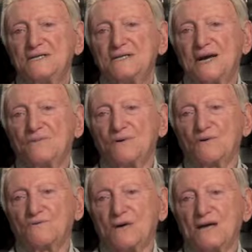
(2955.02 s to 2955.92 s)
yeah, we
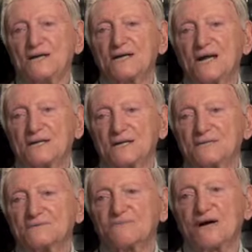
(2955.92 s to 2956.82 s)
were paid in
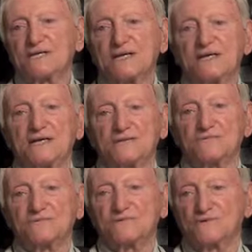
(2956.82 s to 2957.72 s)
England by the uh,
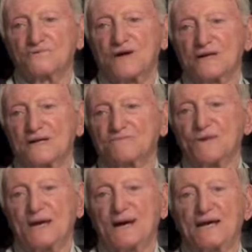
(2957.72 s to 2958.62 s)
the regular
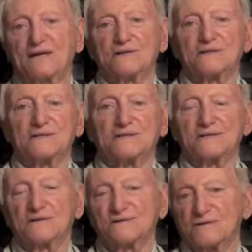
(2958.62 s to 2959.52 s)
pay, and
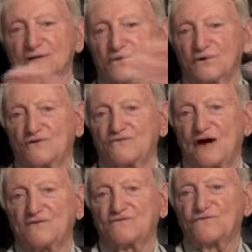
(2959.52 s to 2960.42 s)
the, the thirty
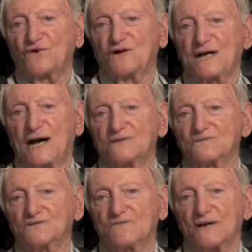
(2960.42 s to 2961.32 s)
five or forty
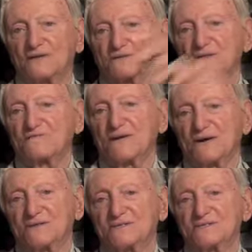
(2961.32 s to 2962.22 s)
dollars was mailed to the
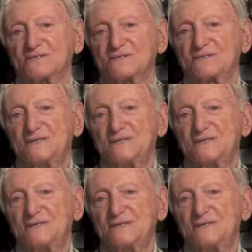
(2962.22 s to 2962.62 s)
parents.